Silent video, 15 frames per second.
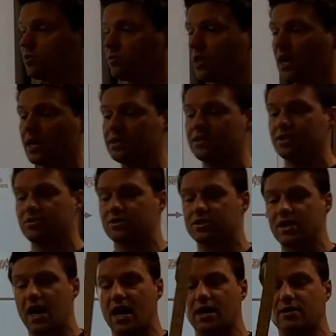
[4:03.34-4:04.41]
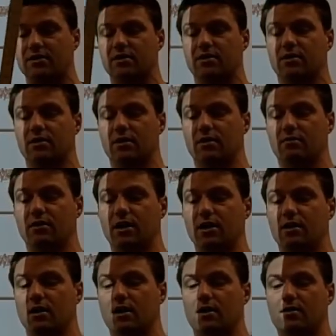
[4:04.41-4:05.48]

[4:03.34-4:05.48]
2 lines intersect, right?